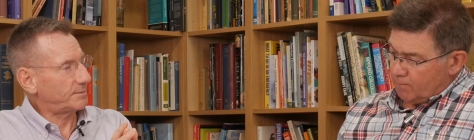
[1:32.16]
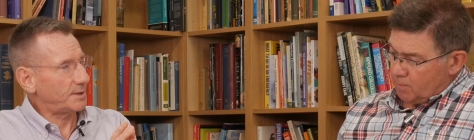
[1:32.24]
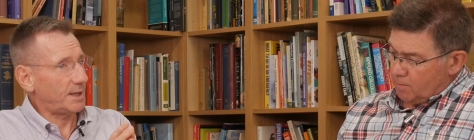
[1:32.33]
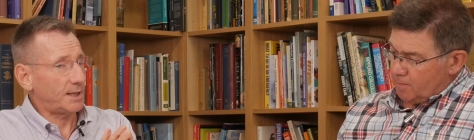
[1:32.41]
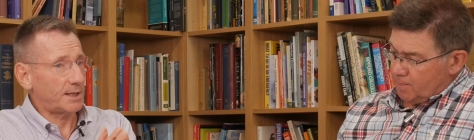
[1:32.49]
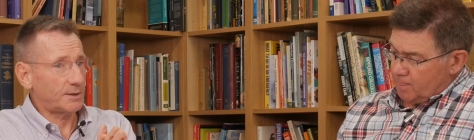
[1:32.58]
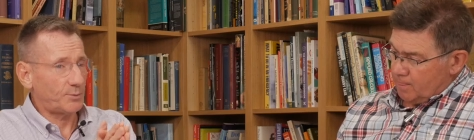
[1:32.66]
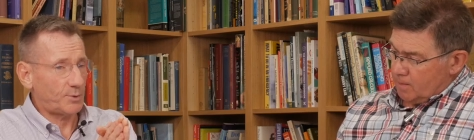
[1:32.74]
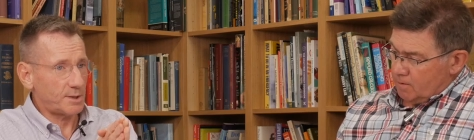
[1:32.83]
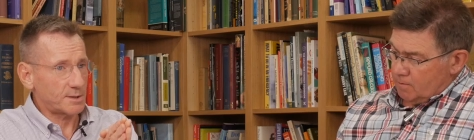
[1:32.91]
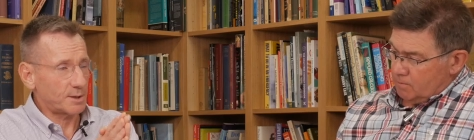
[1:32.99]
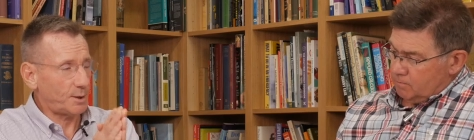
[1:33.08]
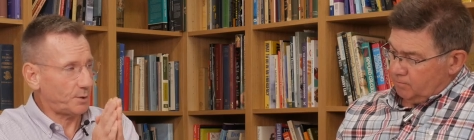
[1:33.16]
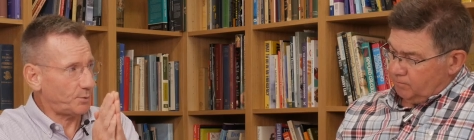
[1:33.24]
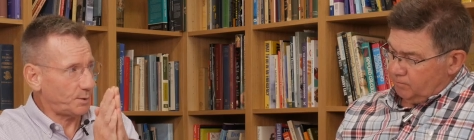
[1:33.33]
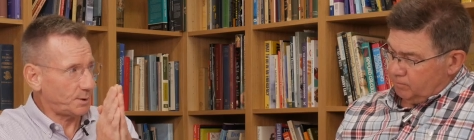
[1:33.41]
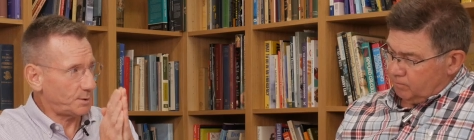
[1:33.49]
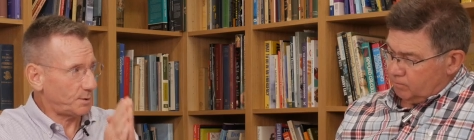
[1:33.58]
Speaker 1: They are the ones that are
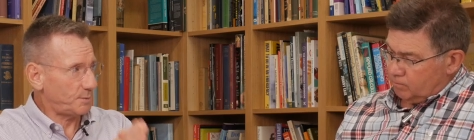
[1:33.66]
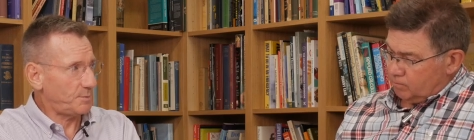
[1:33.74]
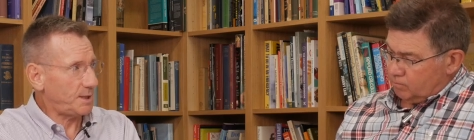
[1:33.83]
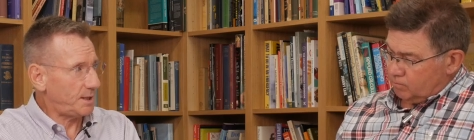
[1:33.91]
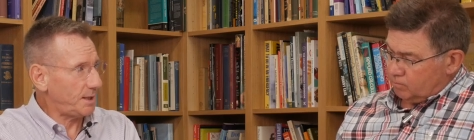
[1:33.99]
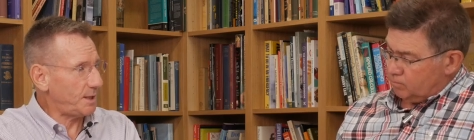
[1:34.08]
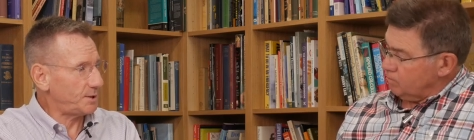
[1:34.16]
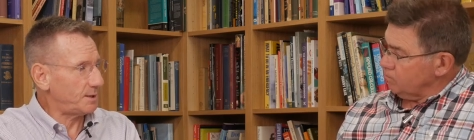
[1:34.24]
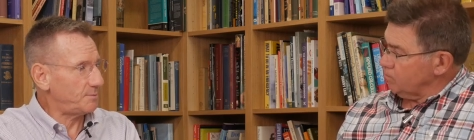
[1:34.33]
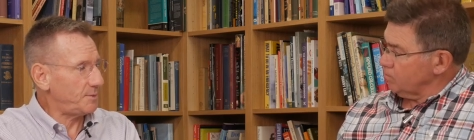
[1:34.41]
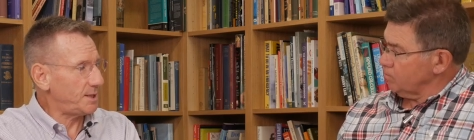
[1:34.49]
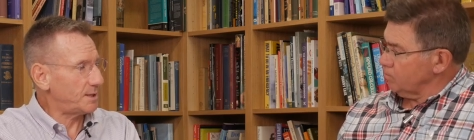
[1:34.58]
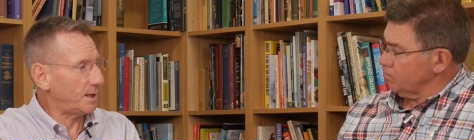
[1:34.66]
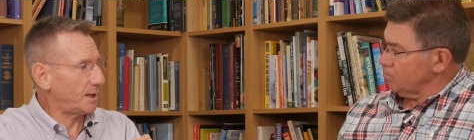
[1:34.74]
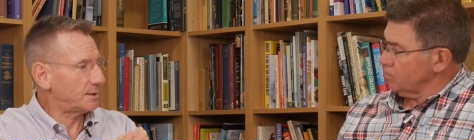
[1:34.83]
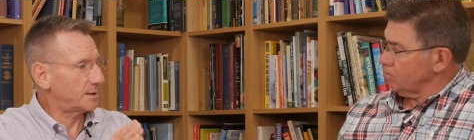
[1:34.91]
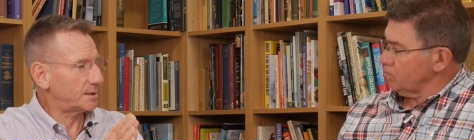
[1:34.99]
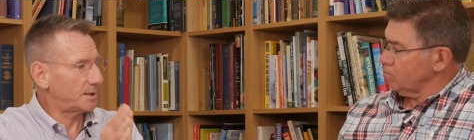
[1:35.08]
going to the mediation
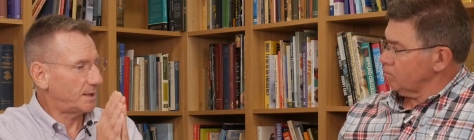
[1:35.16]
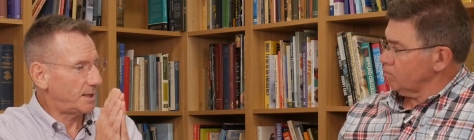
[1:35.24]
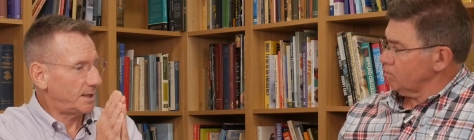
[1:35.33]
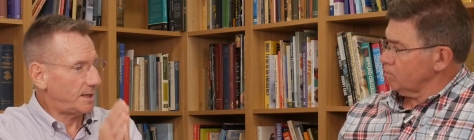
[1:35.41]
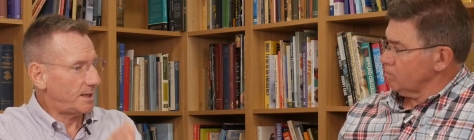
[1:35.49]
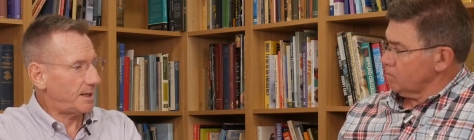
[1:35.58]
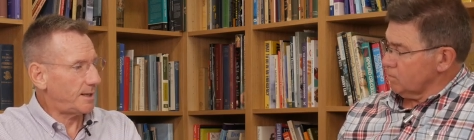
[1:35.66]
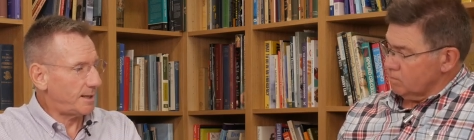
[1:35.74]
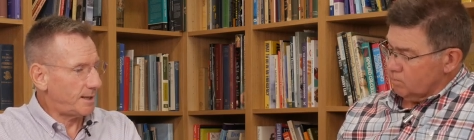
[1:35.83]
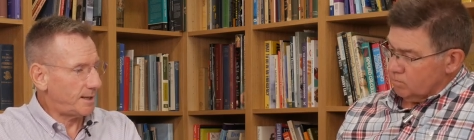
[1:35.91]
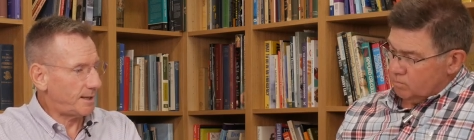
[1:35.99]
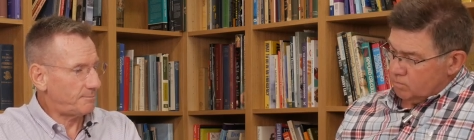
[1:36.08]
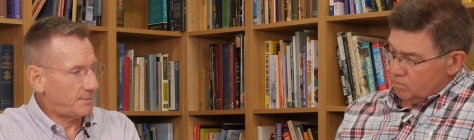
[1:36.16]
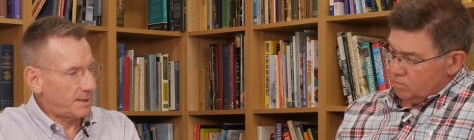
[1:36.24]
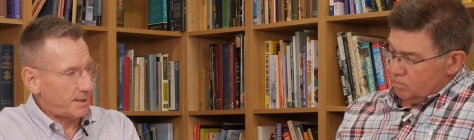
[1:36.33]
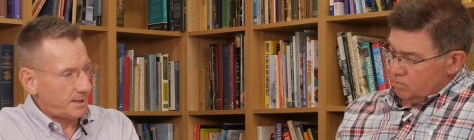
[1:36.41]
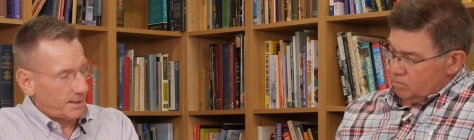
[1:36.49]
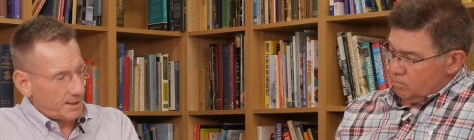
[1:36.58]
meetings. Um,
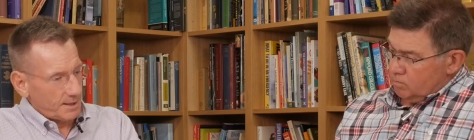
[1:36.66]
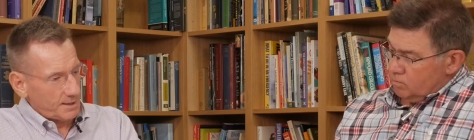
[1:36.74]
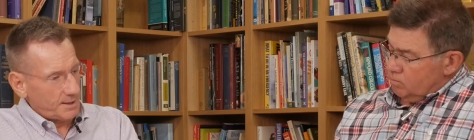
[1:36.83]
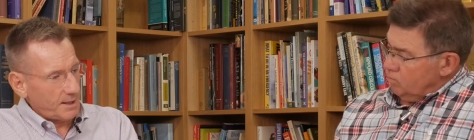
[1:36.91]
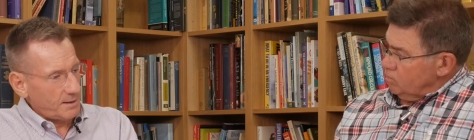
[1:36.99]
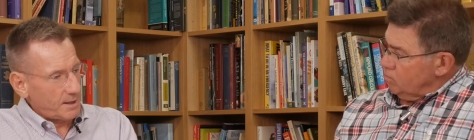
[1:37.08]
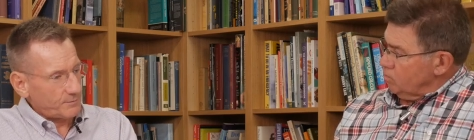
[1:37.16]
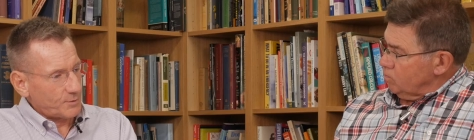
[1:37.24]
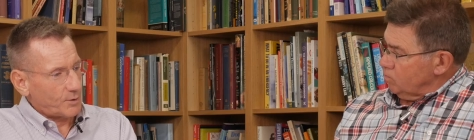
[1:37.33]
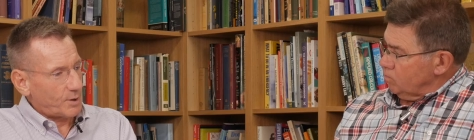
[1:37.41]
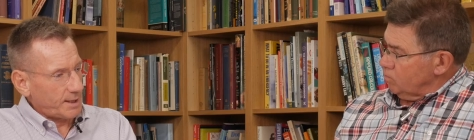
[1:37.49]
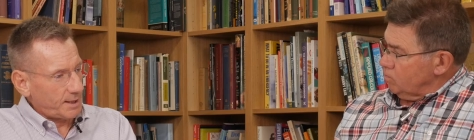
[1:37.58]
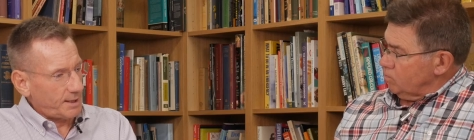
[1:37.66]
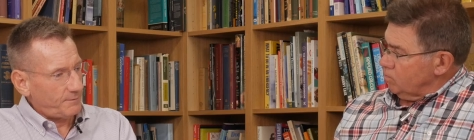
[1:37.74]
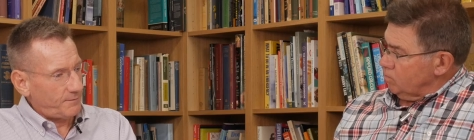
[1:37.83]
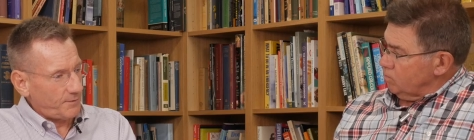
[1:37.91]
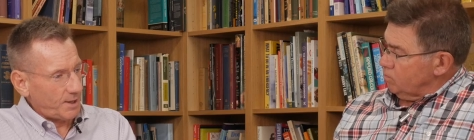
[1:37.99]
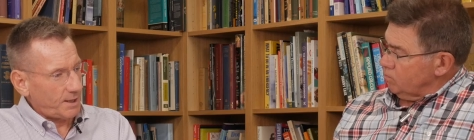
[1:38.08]
they have got a
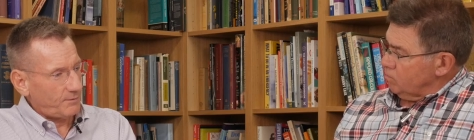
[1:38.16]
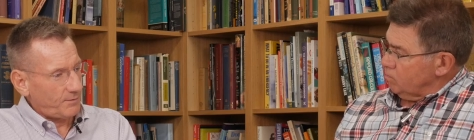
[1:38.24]
very,